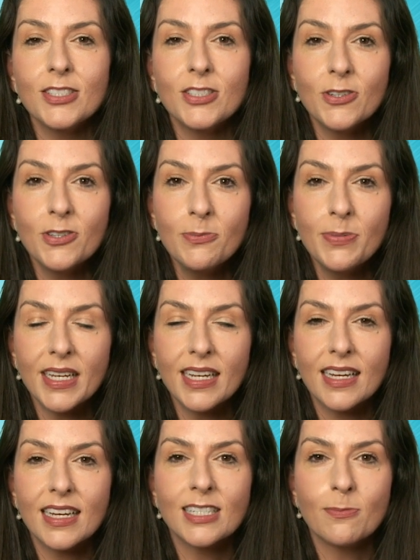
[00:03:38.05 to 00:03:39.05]
So the
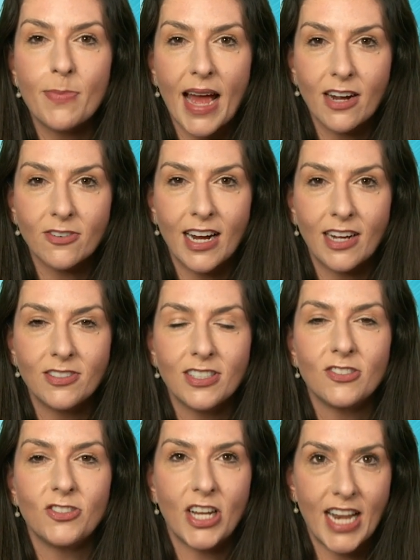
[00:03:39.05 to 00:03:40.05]
B is
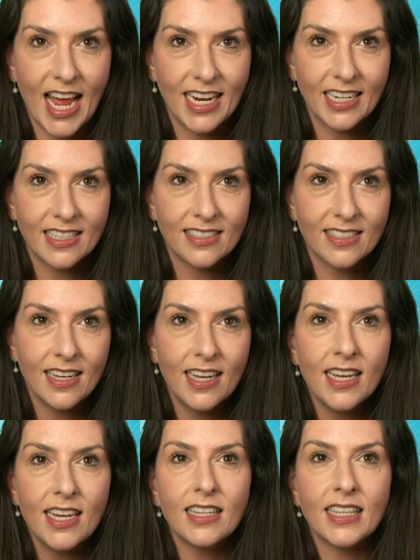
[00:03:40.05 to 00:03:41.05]
background genetics.
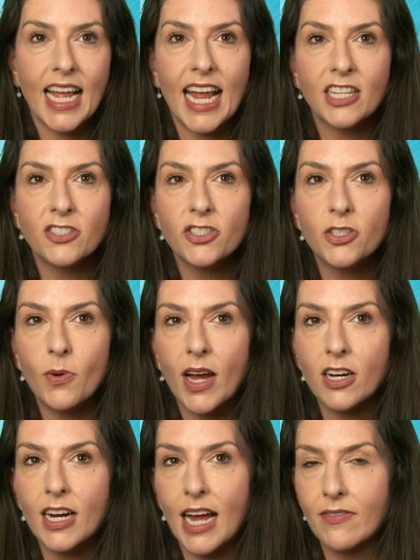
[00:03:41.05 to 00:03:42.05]
The answer to
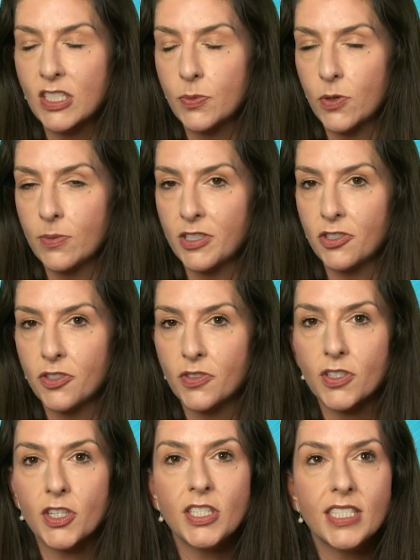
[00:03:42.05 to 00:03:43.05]
why you're having sperm
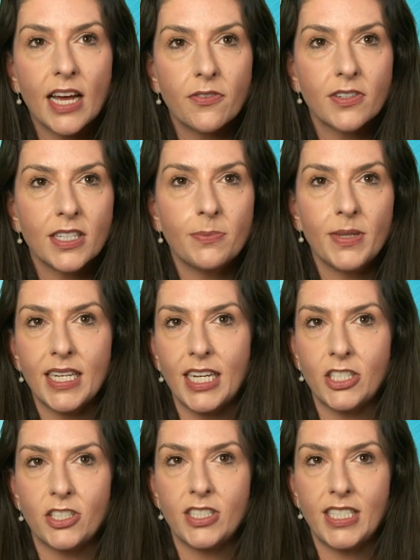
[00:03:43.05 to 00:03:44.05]
issues could definitely be
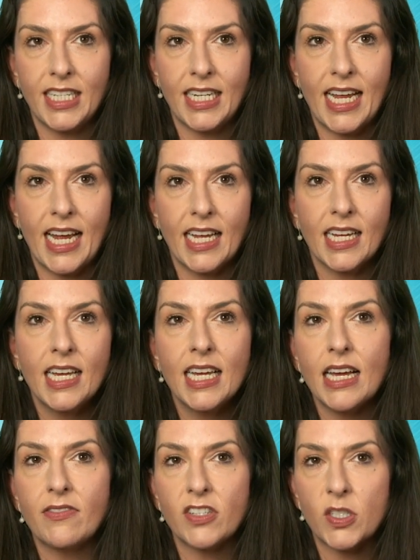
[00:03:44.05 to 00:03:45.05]
in your DNA.
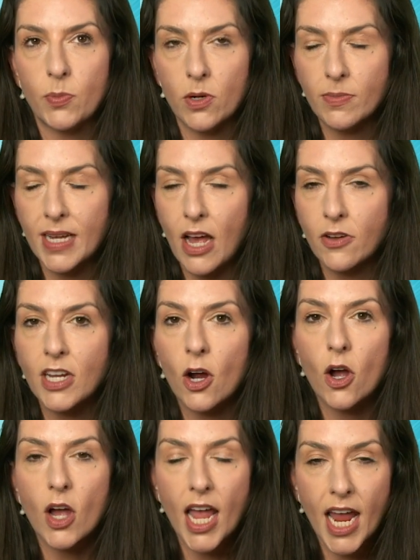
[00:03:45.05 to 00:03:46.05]
If the sperm count
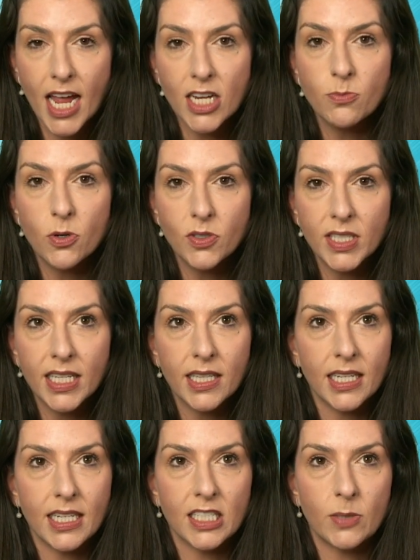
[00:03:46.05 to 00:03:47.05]
and
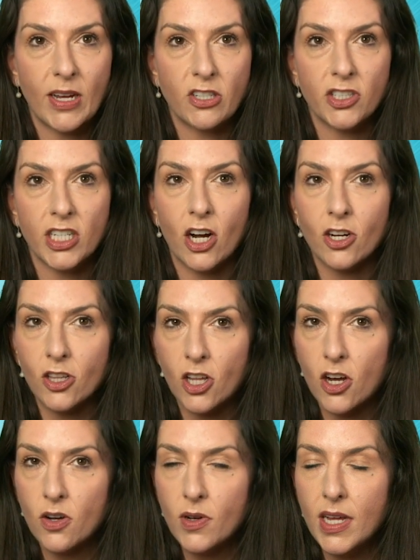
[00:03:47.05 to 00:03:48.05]
motility especially are
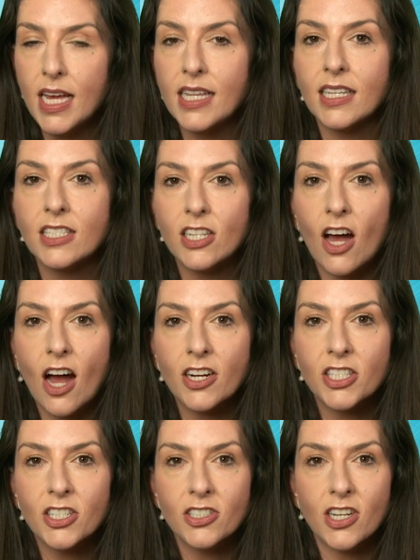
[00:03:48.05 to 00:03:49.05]
low, then
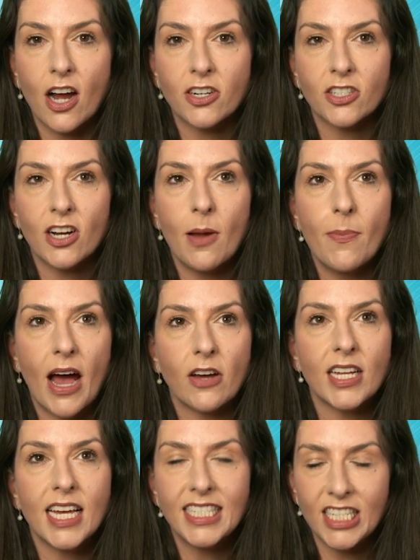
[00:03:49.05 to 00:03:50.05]
talk to your doctor
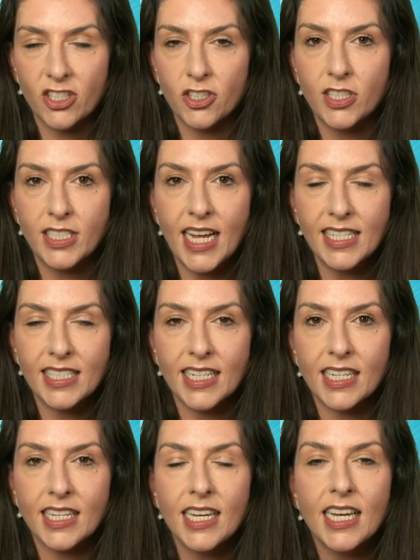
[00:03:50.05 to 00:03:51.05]
about additional
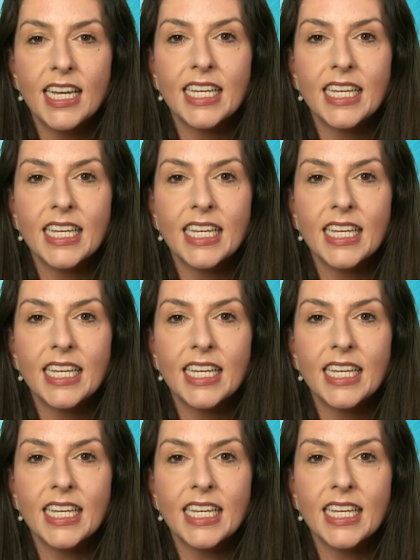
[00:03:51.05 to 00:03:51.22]
testing.